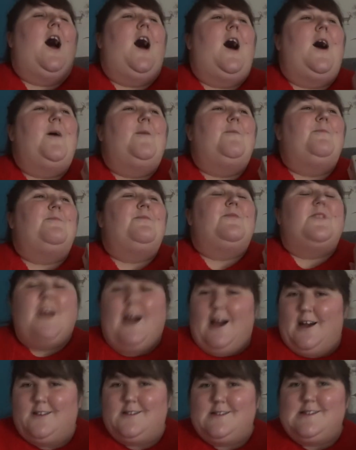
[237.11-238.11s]
Um,
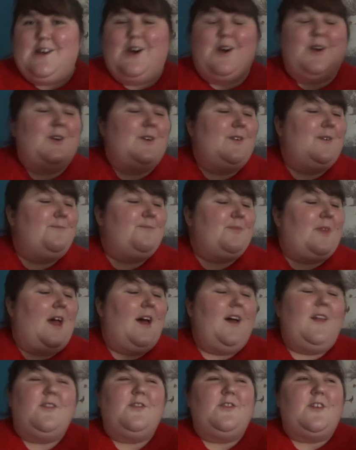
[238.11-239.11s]
yeah, so
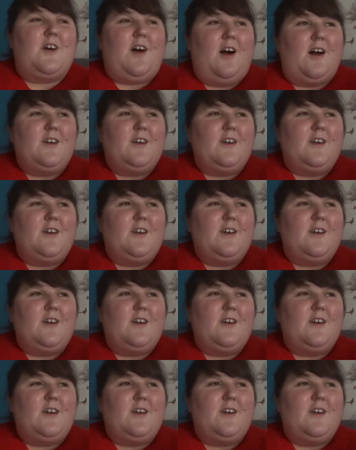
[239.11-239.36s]
the kind